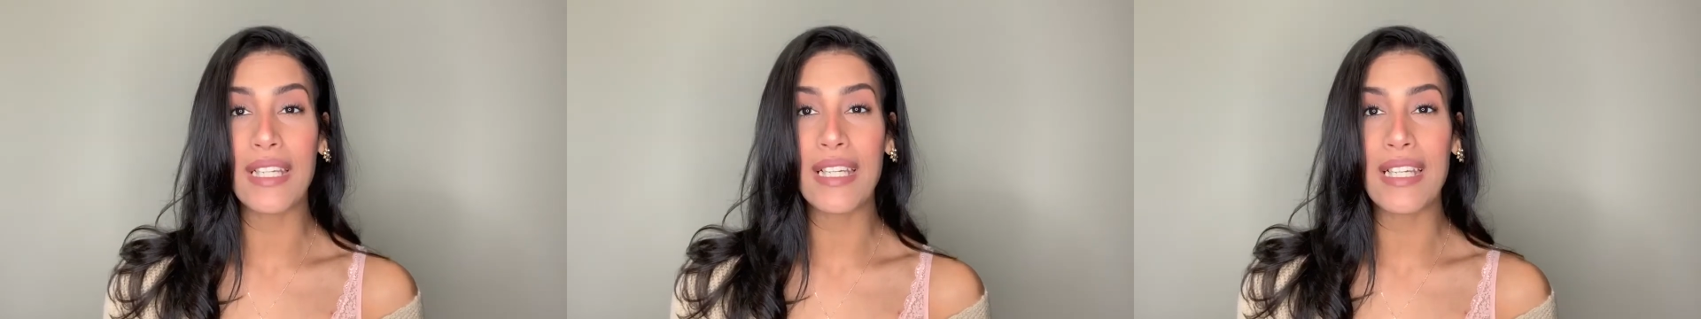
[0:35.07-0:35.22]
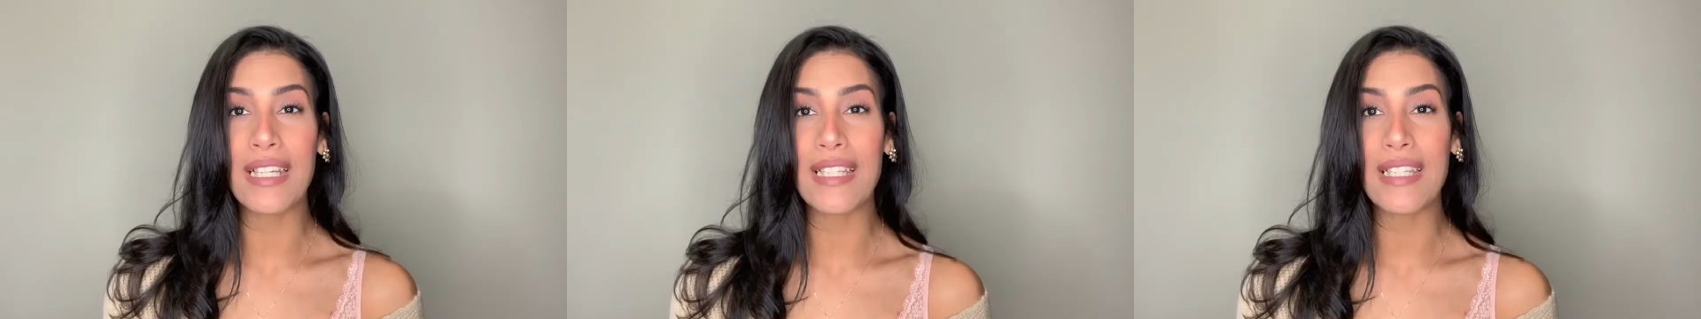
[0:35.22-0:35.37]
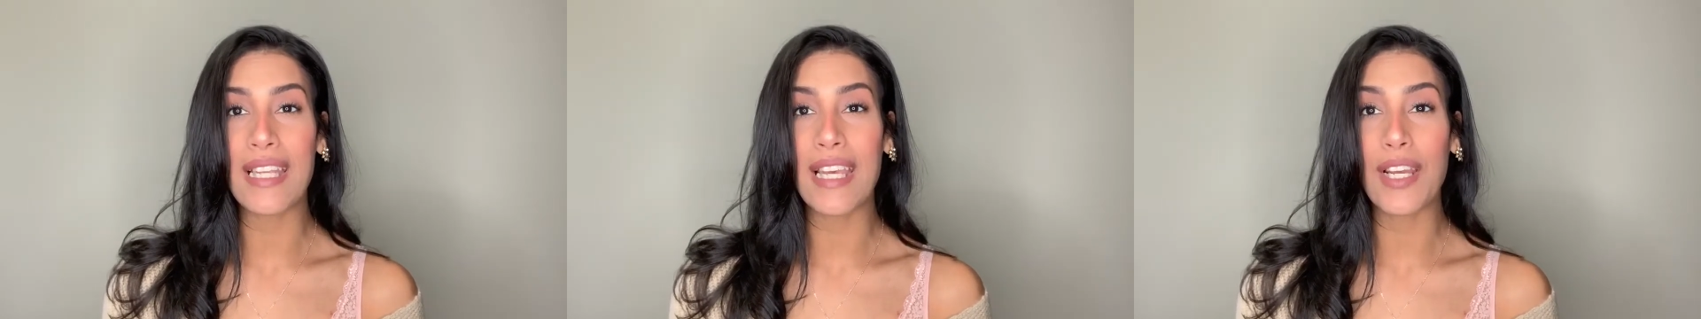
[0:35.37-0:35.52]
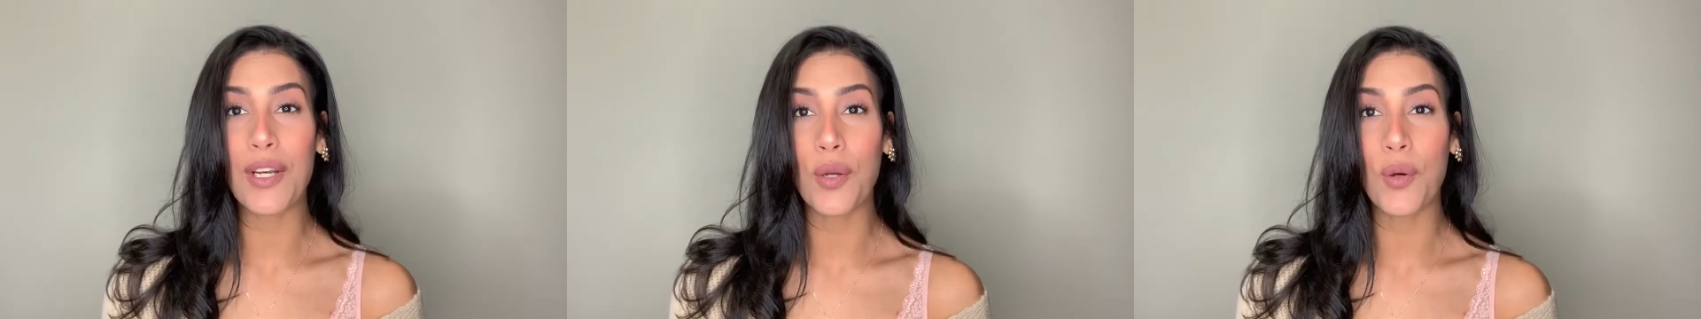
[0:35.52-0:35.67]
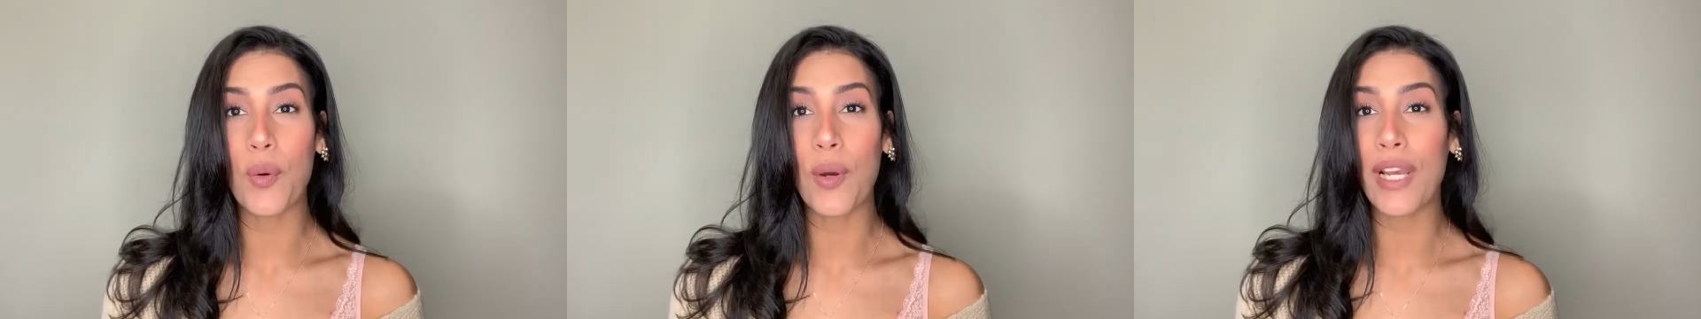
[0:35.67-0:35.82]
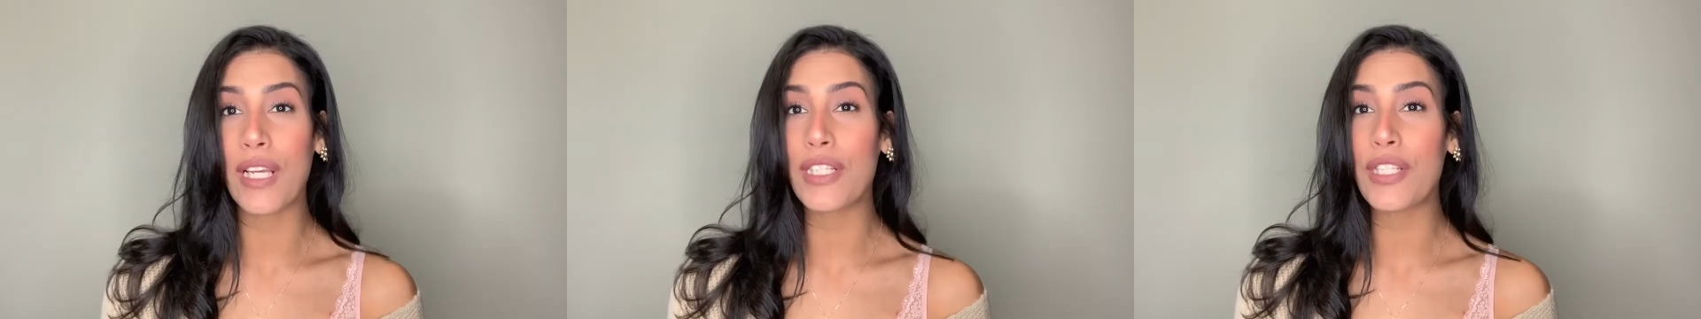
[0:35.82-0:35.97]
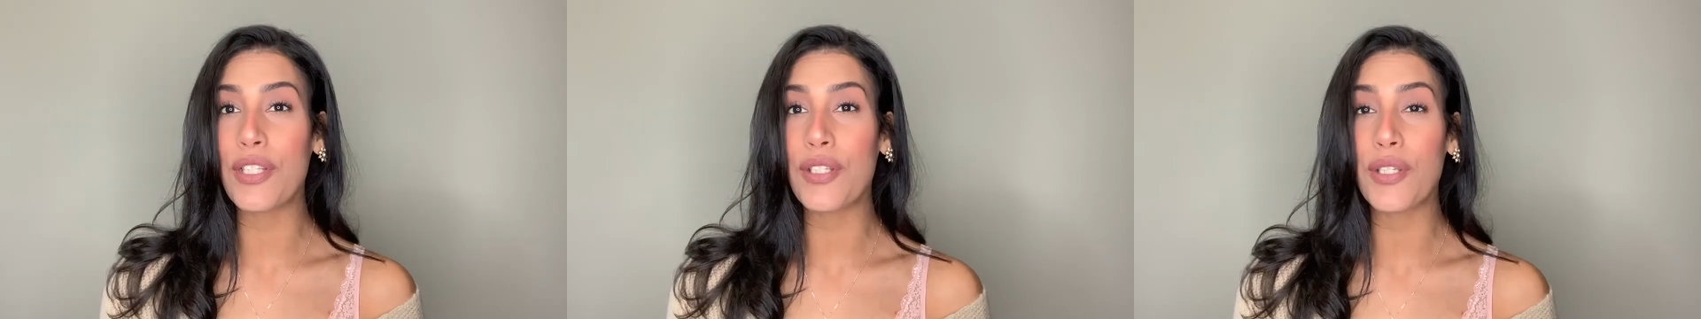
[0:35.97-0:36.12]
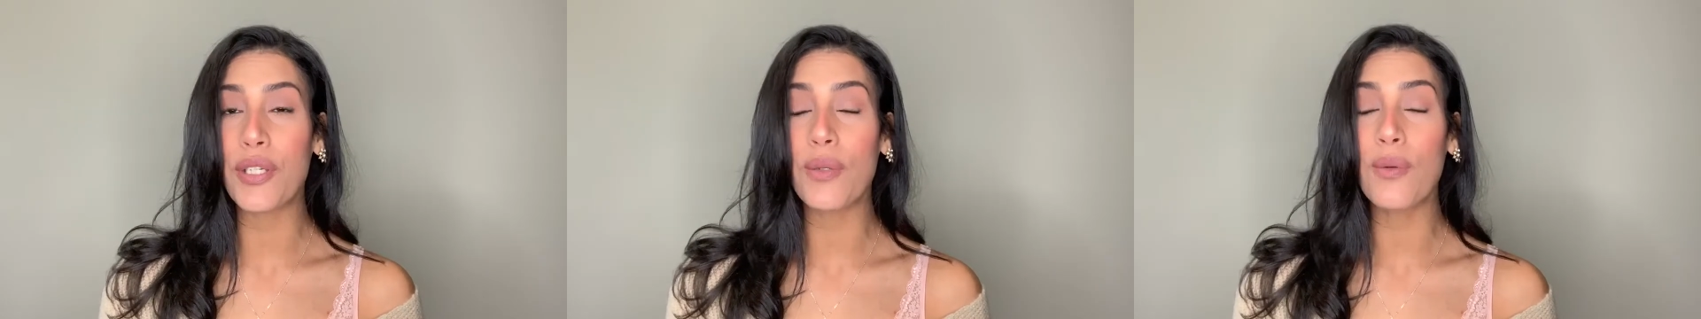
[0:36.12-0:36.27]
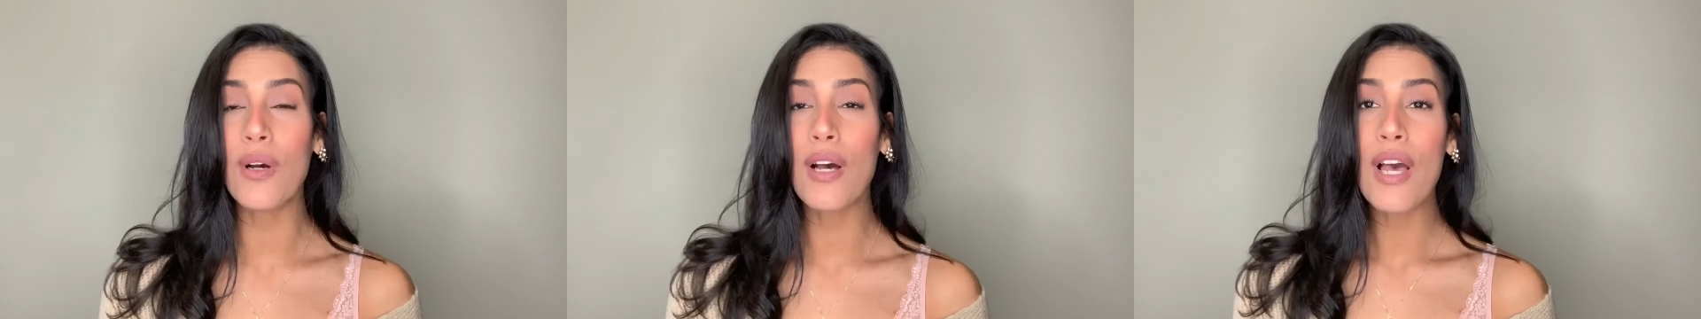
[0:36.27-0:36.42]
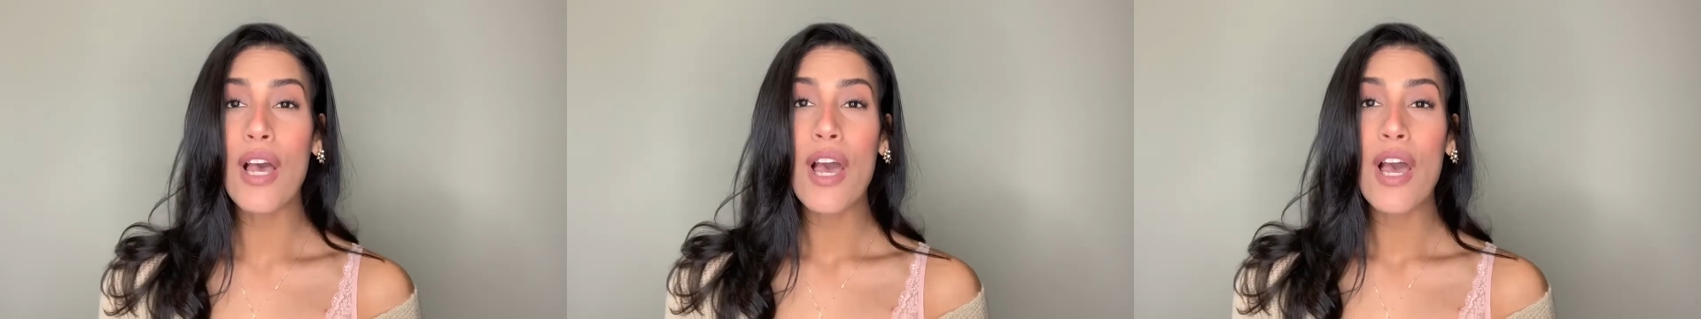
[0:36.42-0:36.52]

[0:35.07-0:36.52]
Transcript: easy and quick to do.